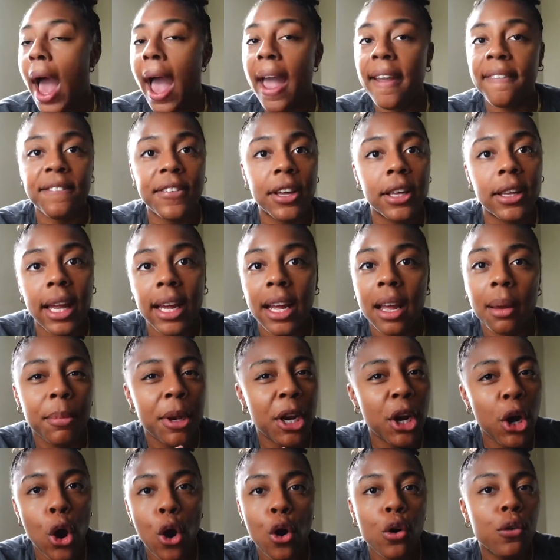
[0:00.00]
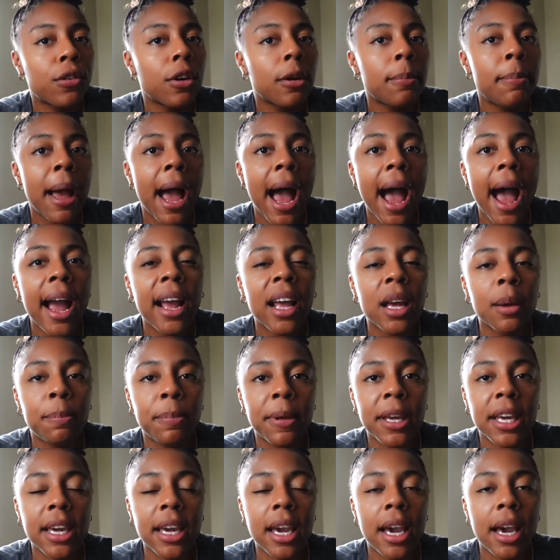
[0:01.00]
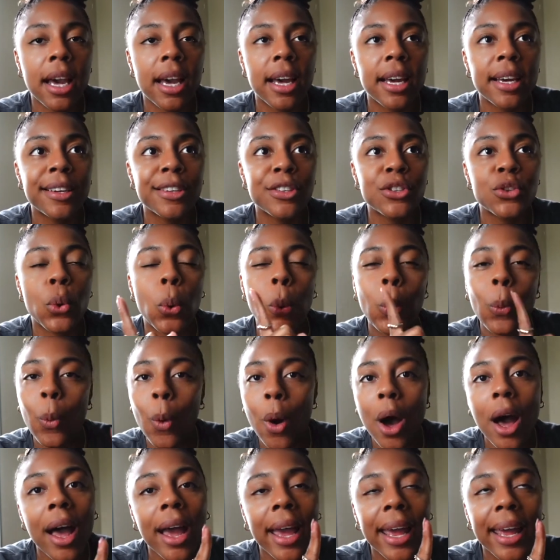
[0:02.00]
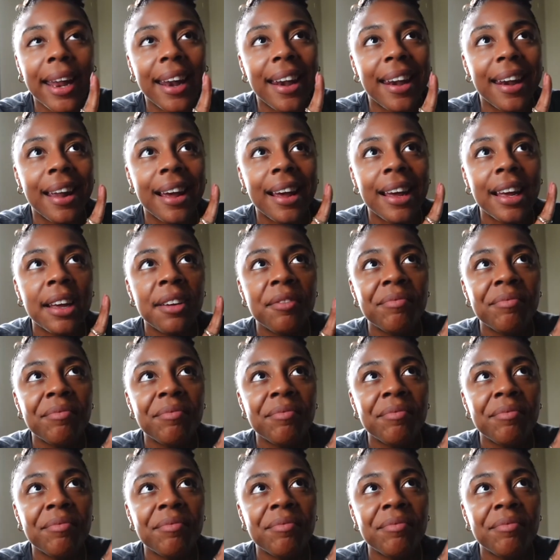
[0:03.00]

I feel like I'm gonna overpack because one,